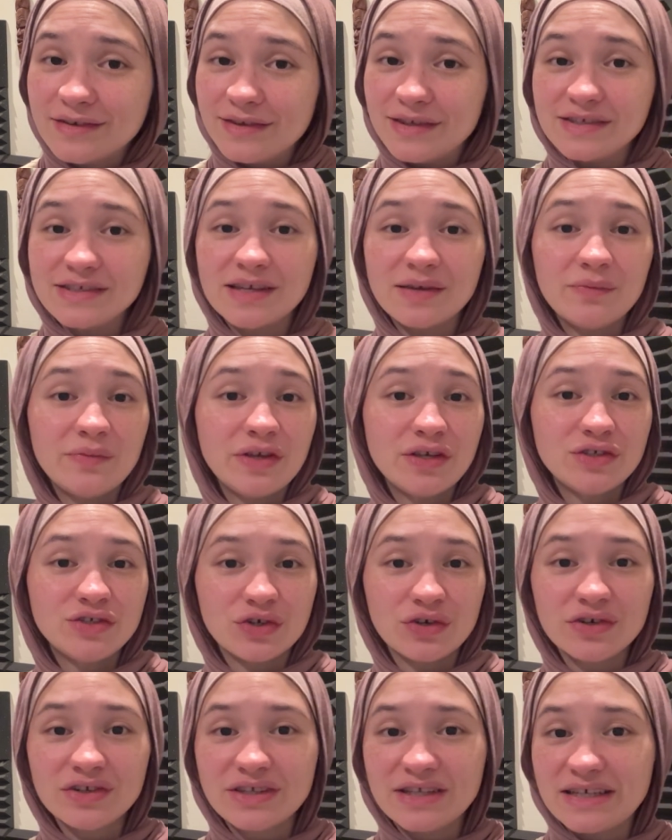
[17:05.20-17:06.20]
This can be
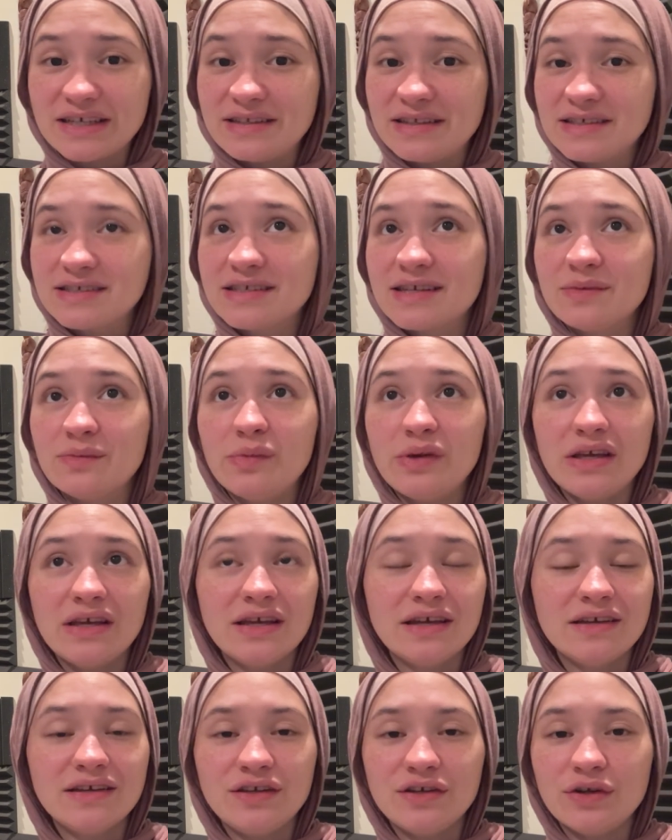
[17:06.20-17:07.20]
journaling. This can
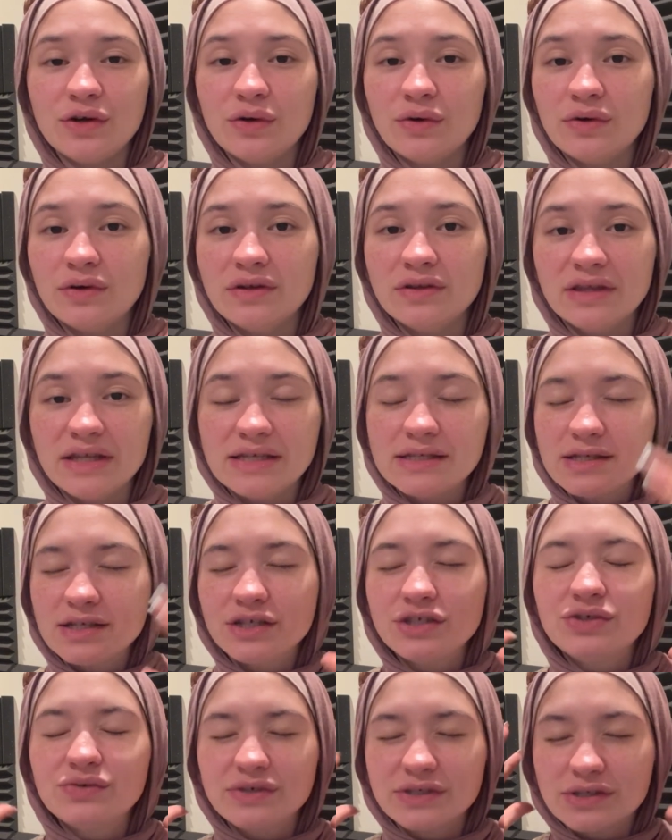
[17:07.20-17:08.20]
be, listening
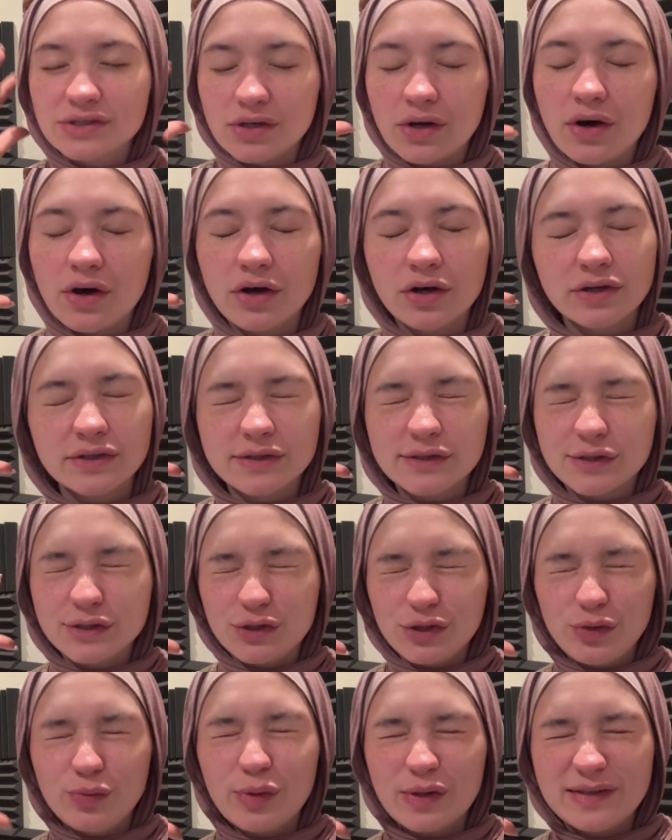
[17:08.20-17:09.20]
to a song
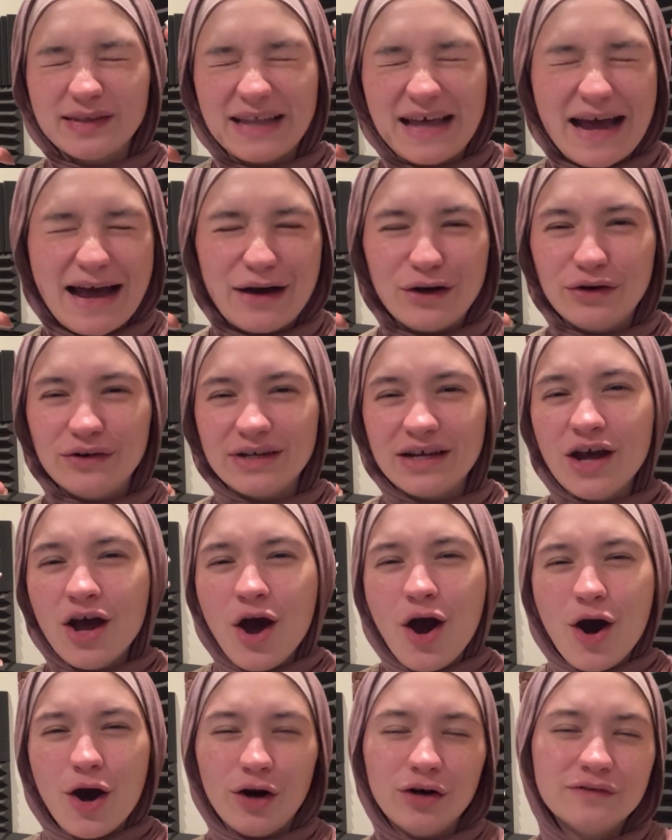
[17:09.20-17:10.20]
super loud
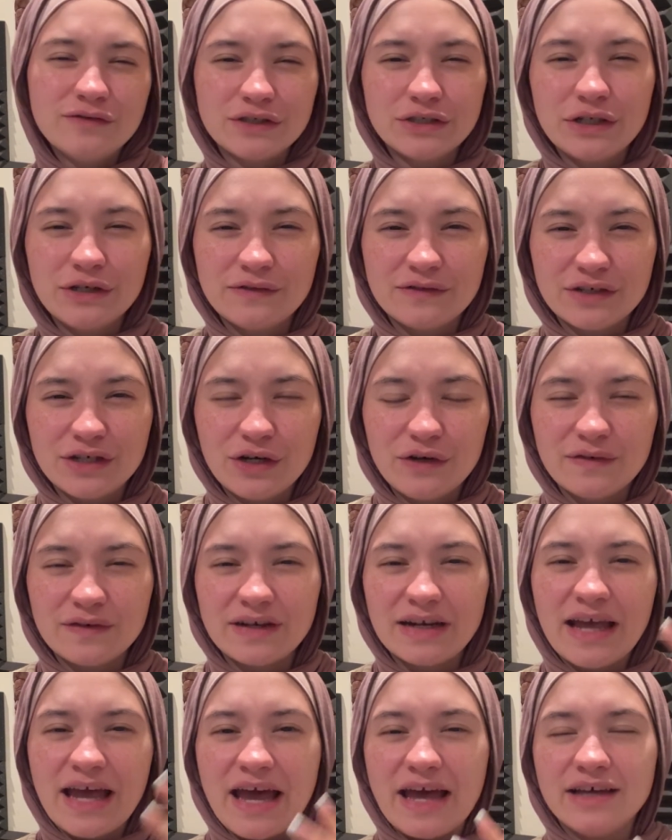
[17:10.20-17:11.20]
over and over and over
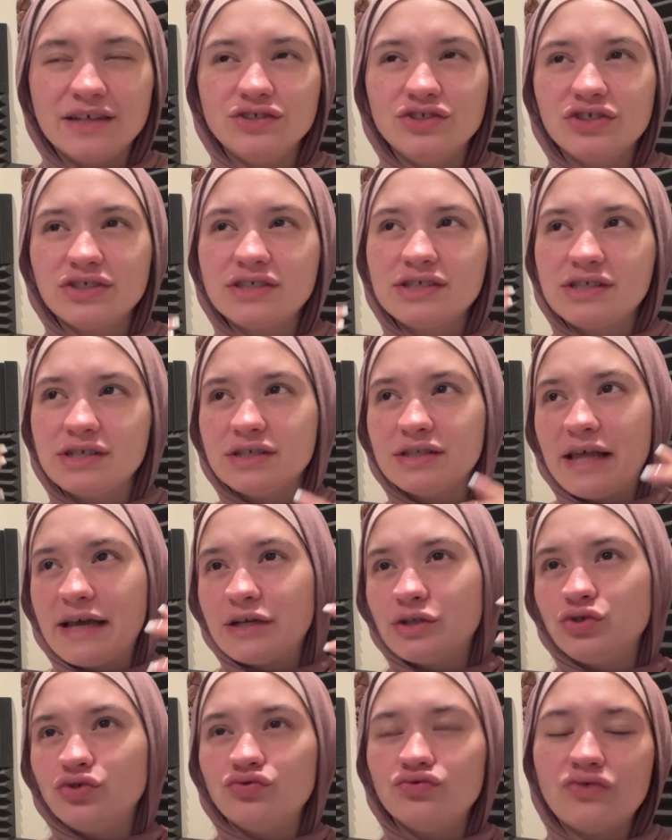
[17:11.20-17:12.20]
again, just to like
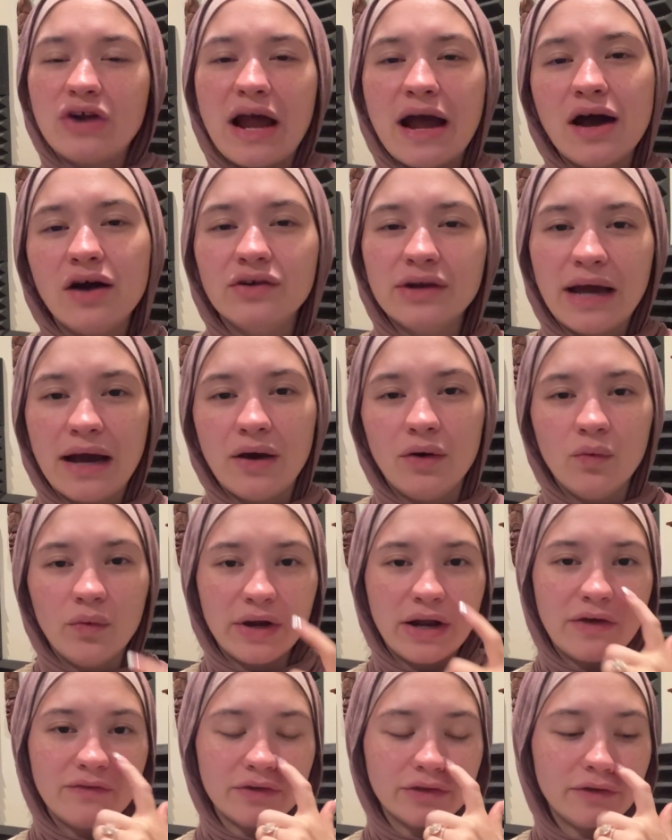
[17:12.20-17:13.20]
drown out
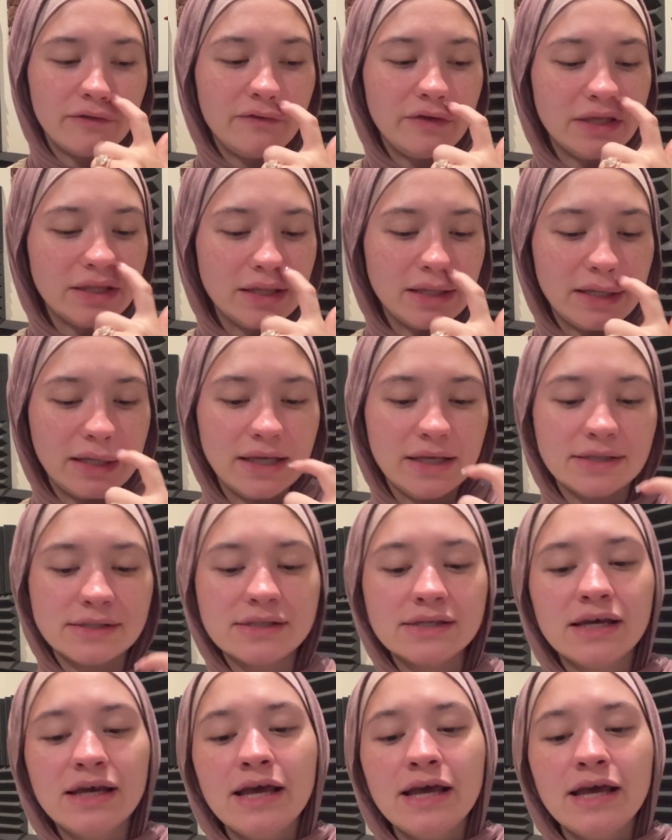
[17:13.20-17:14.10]
whatever the feeling is.